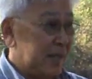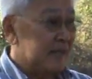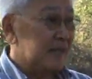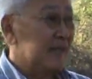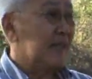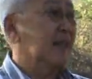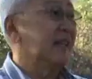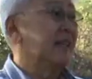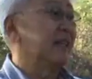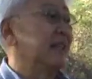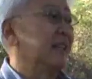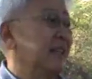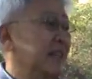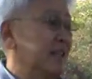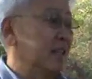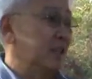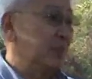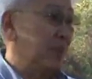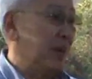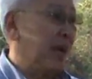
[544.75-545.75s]
and then they
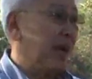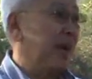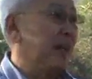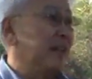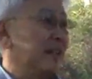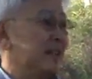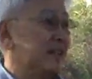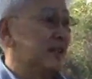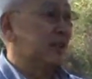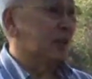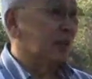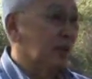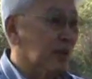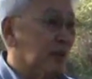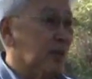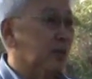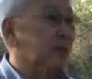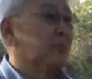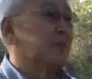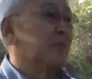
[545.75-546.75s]
expand
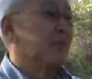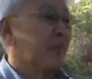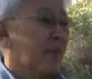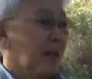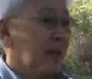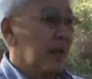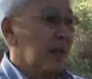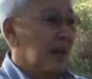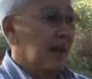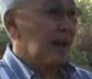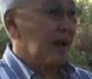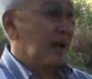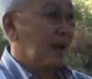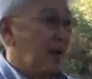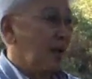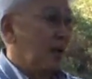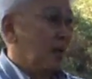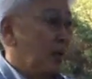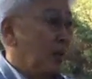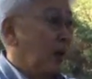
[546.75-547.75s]
into
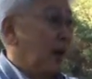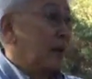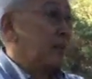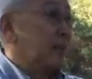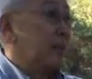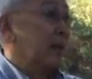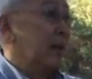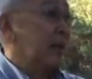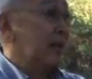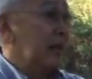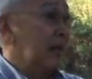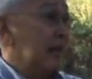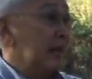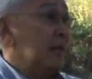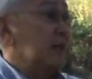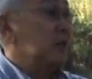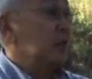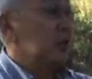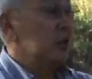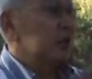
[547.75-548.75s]

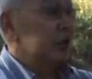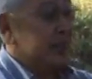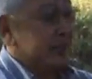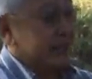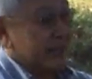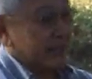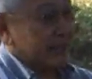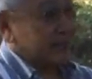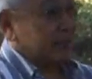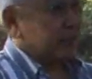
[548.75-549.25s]
winemaking using that